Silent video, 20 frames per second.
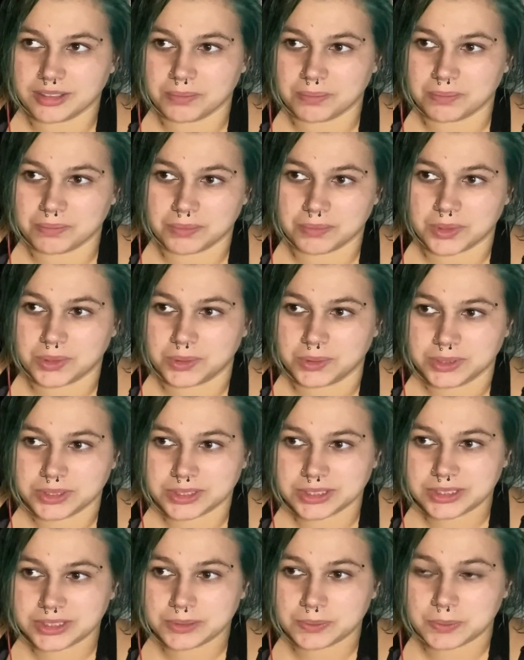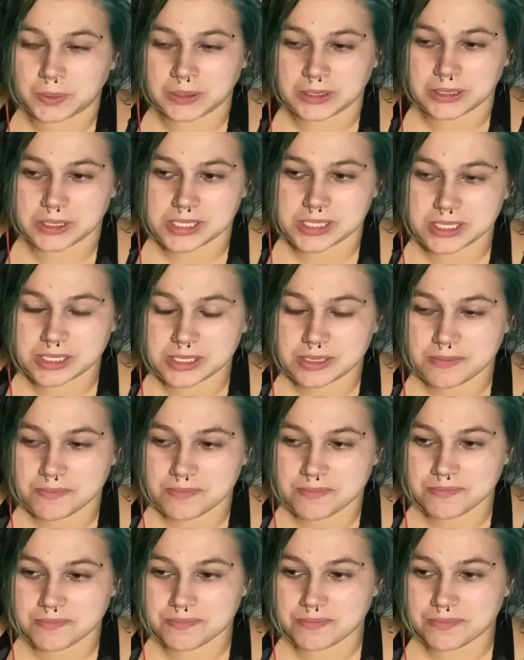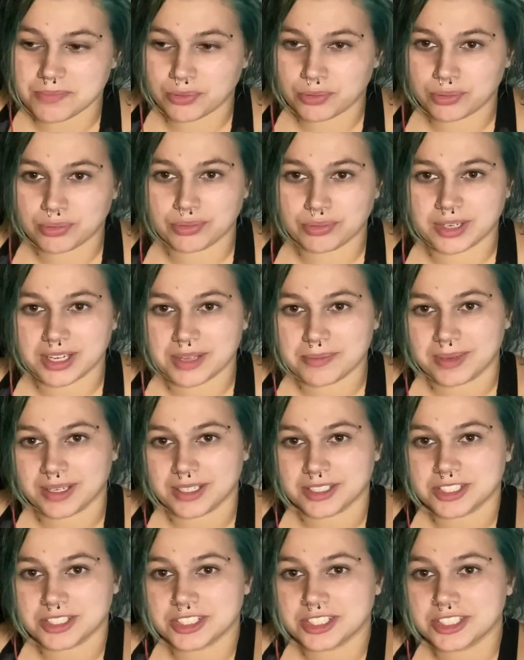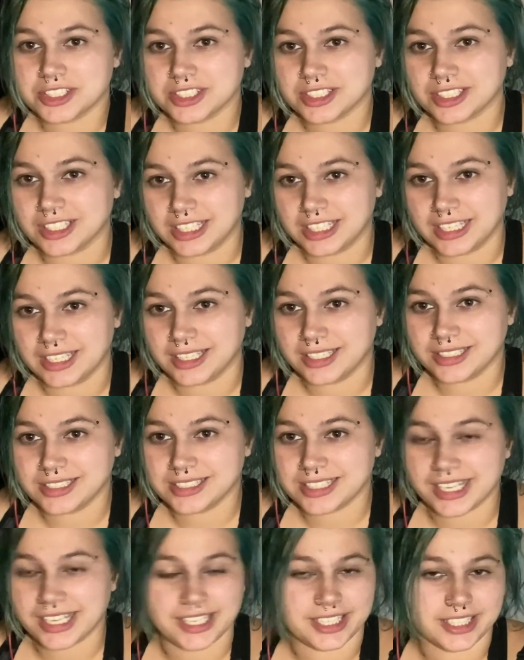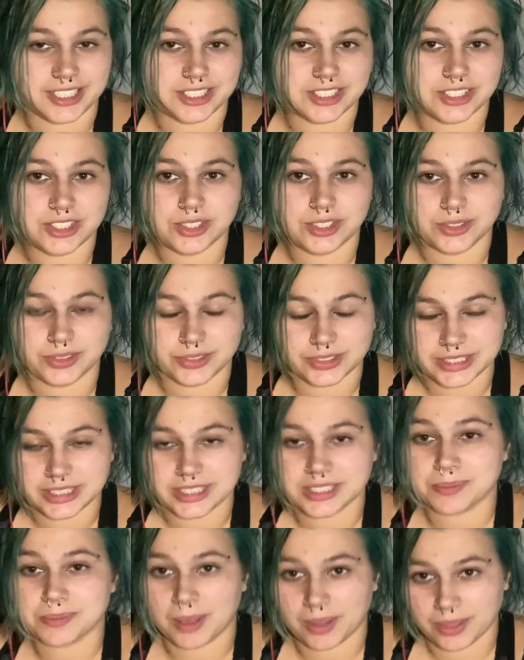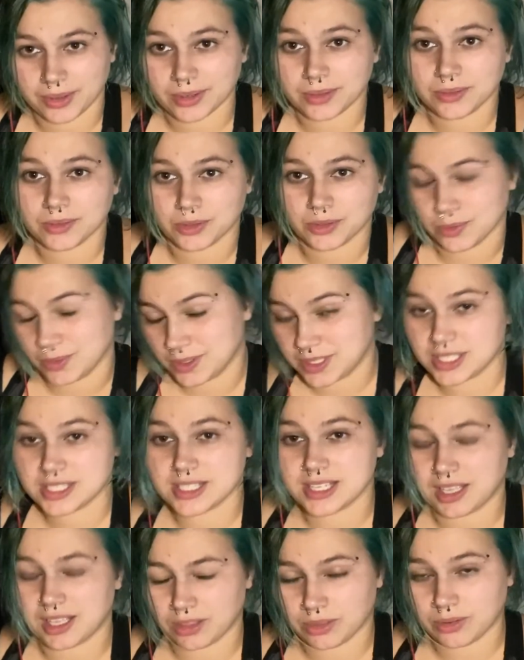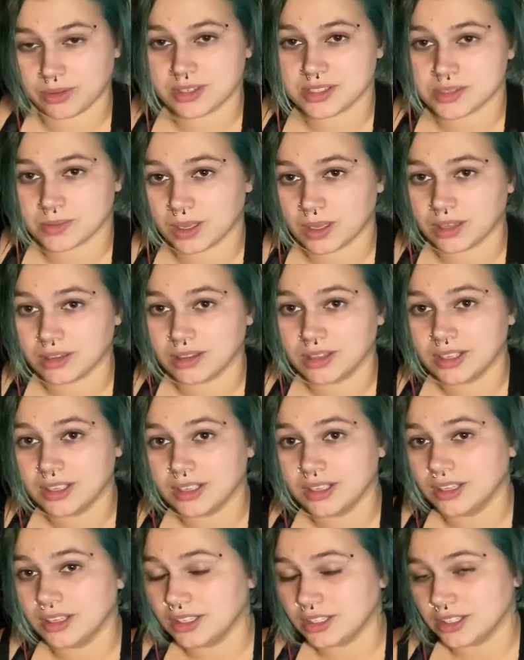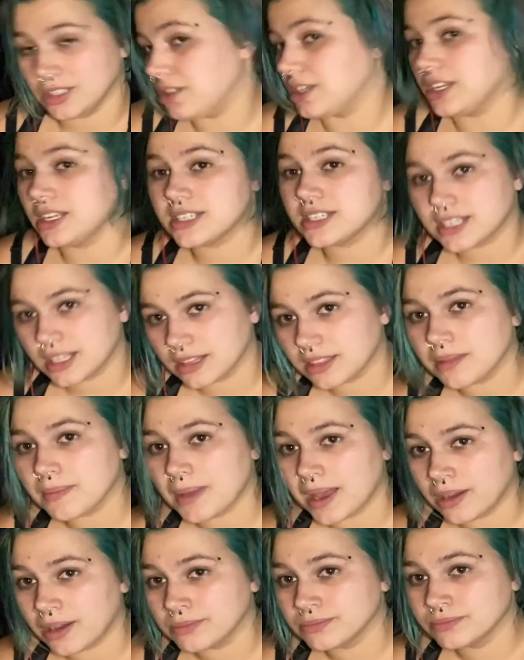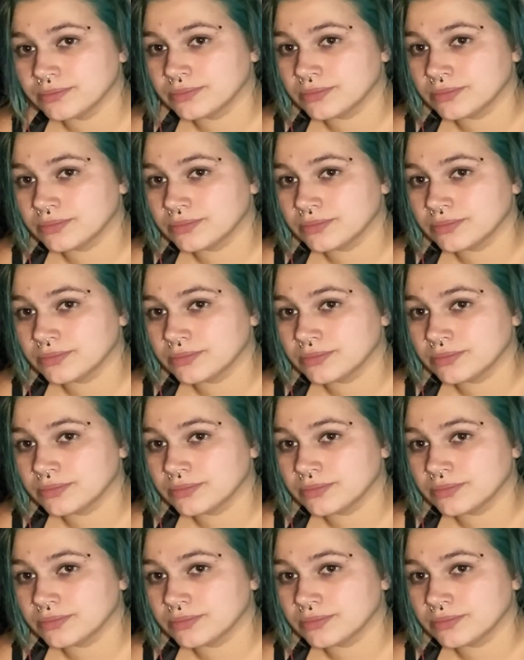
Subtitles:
Moose was pretty much like saying to his mother, who was his landlord as well, you need to get them out.